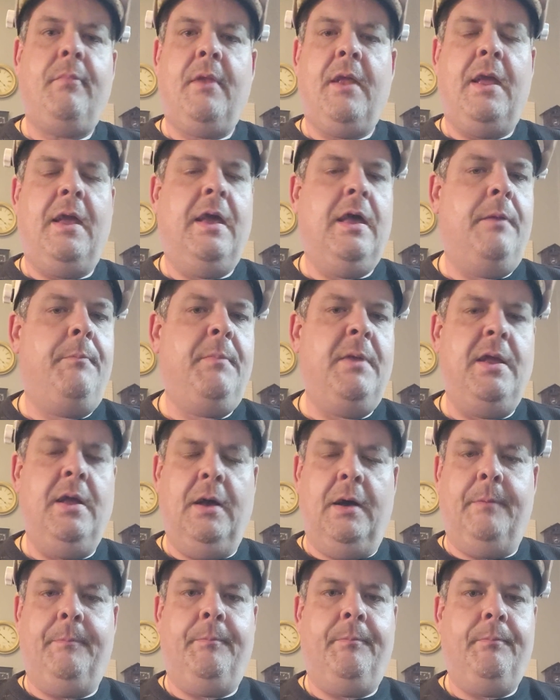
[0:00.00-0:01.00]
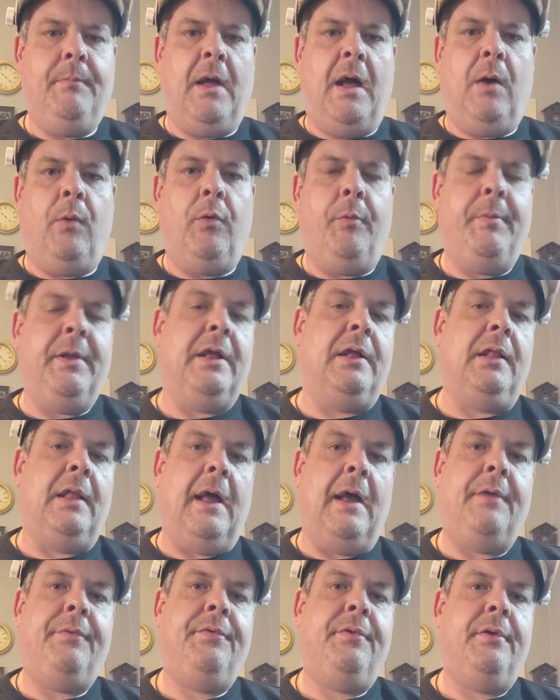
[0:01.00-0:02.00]
hit me up. I will be
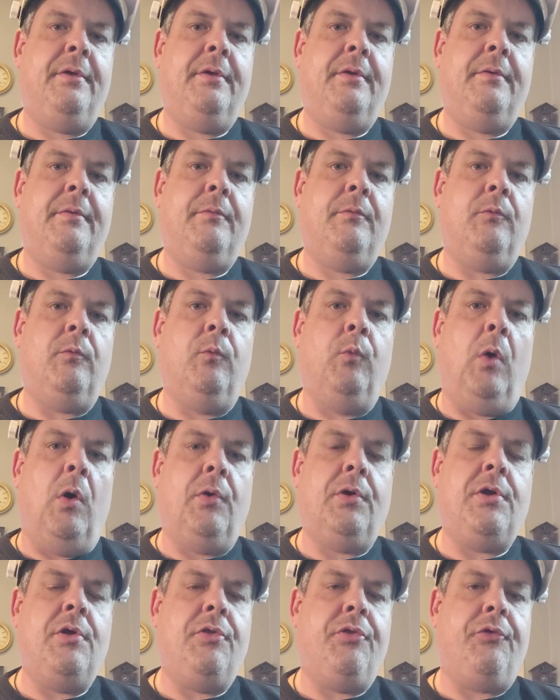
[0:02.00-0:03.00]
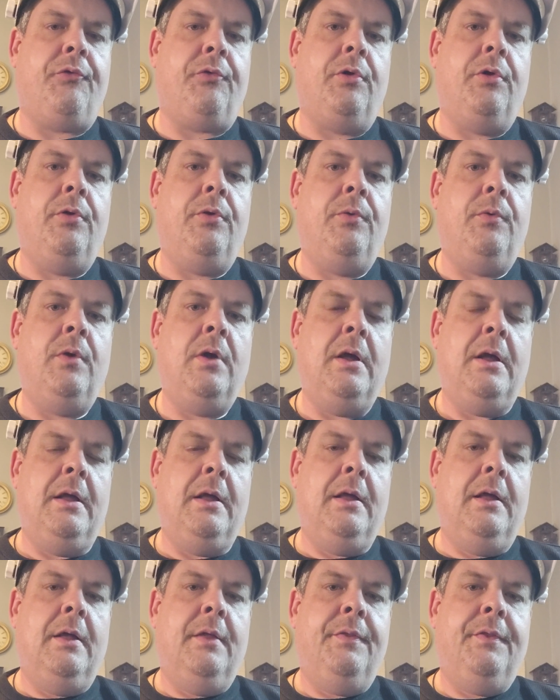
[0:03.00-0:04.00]
glad to walk you through
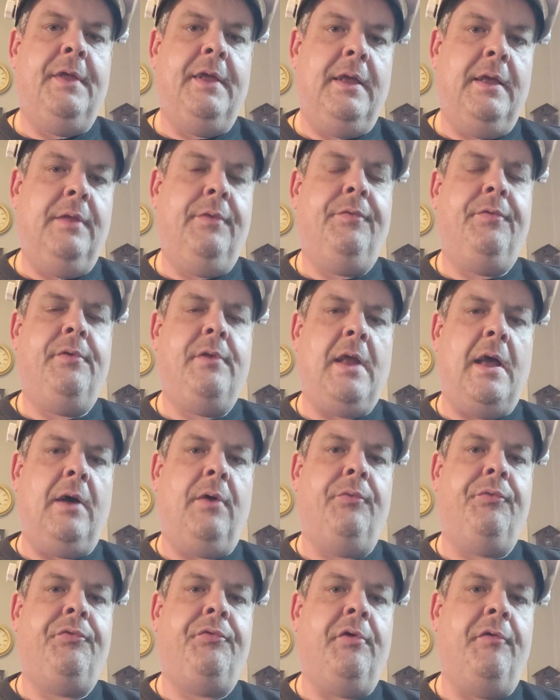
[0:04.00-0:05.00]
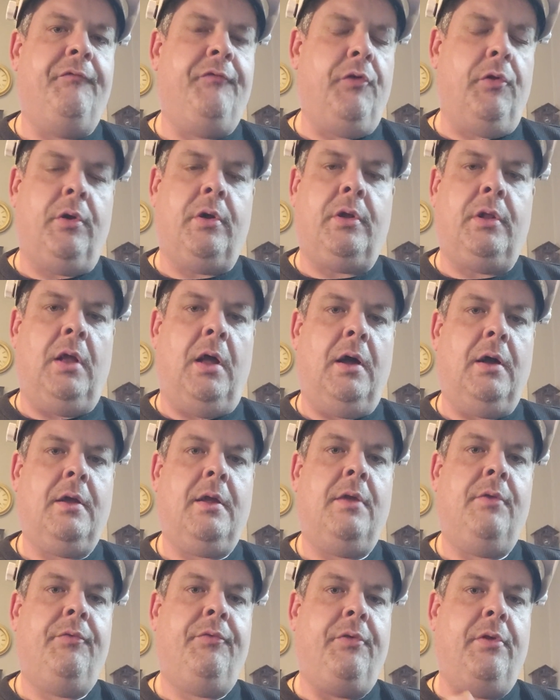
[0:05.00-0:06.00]
the ins and outs of your
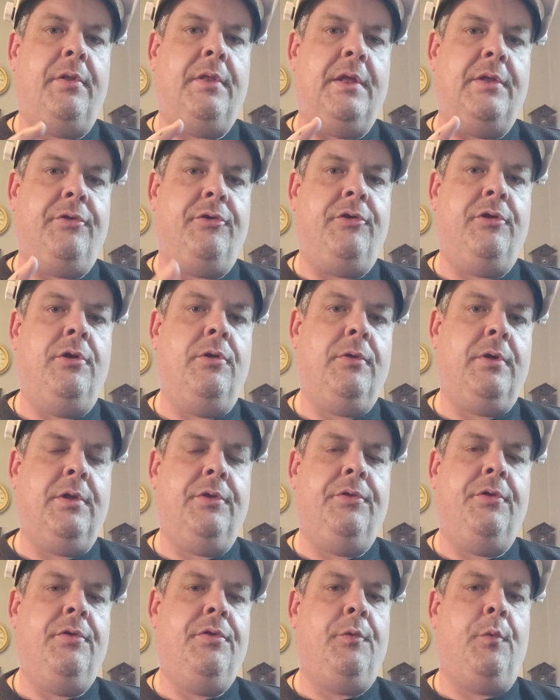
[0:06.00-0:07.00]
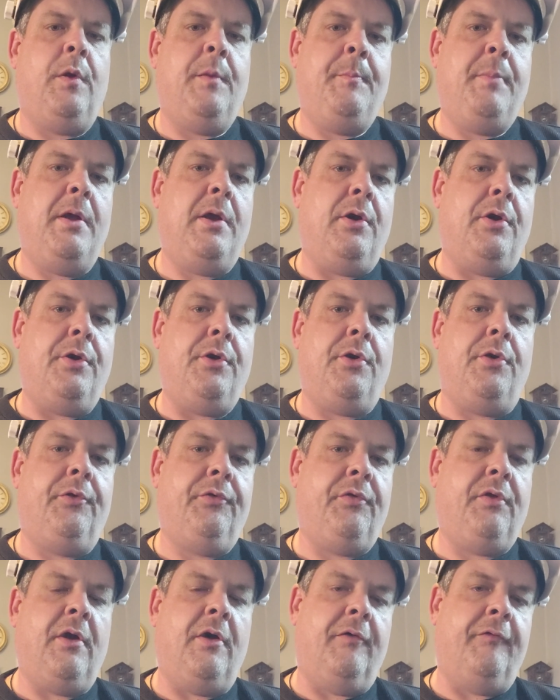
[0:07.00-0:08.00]
clock so that you can do the repair
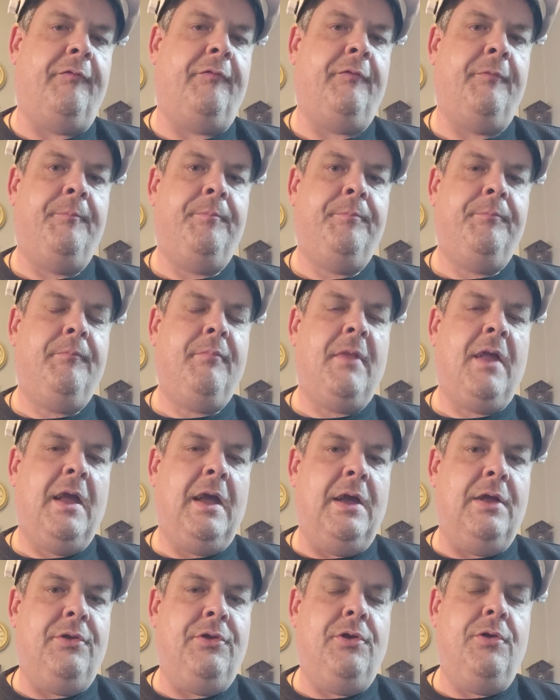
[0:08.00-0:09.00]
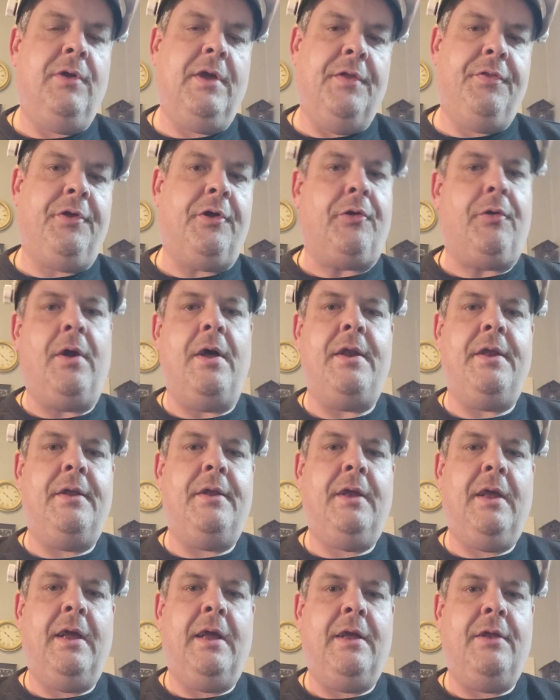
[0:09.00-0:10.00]
yourself and you get the
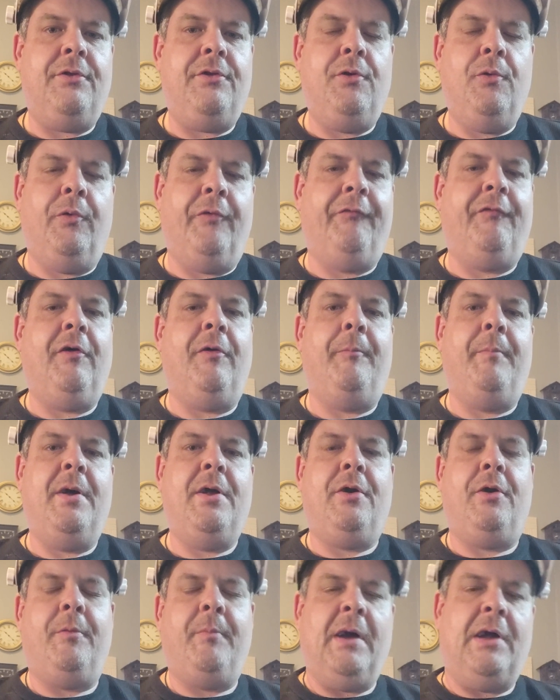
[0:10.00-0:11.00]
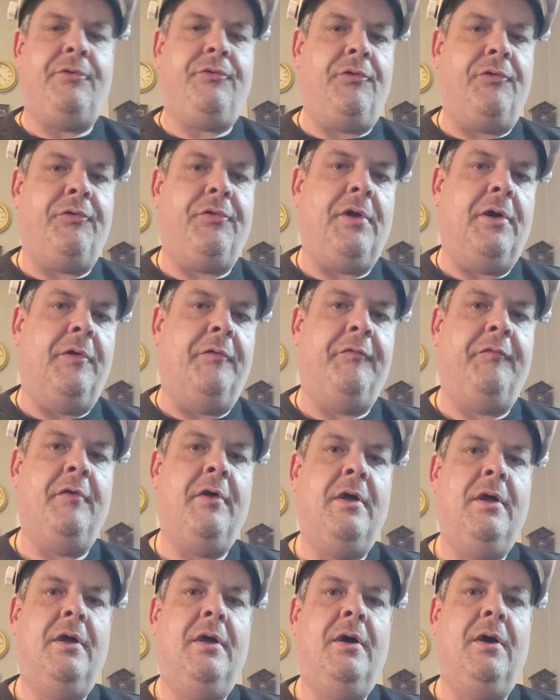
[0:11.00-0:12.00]
credit, and you will feel better about yourself
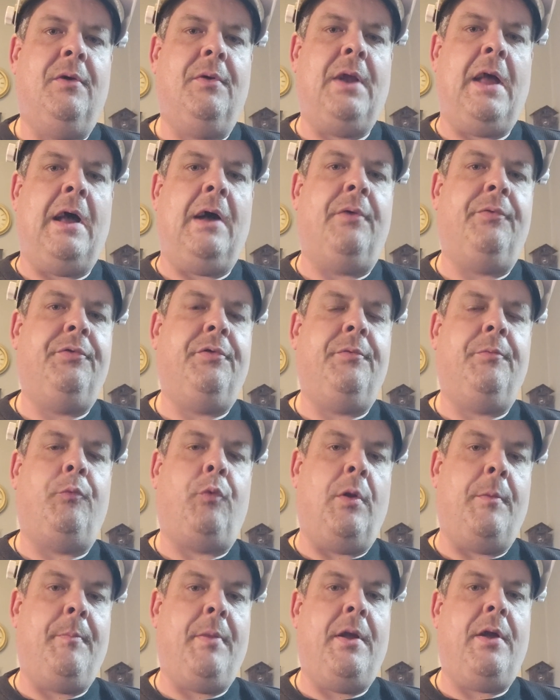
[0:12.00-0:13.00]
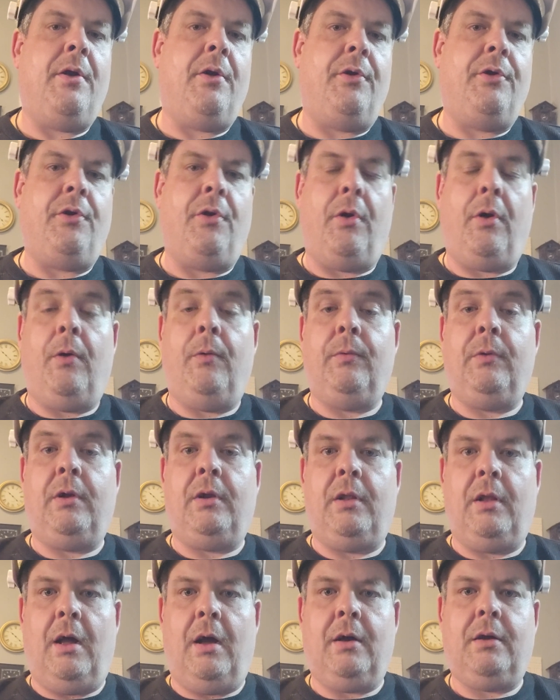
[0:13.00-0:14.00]
on how to repair your own
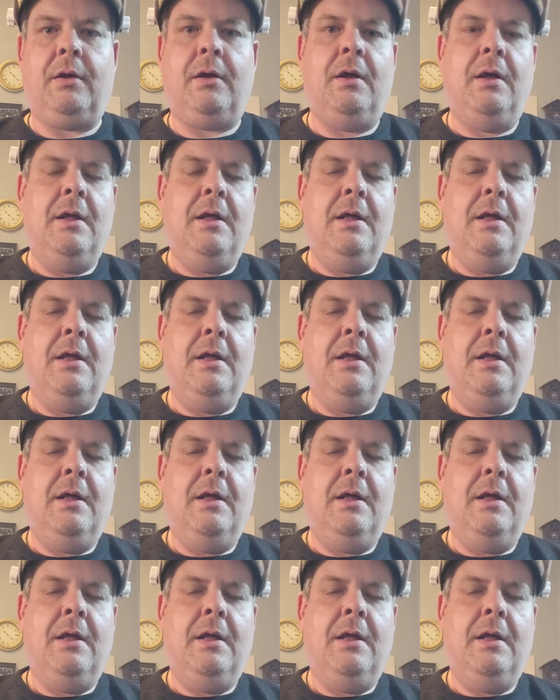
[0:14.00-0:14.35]
clock.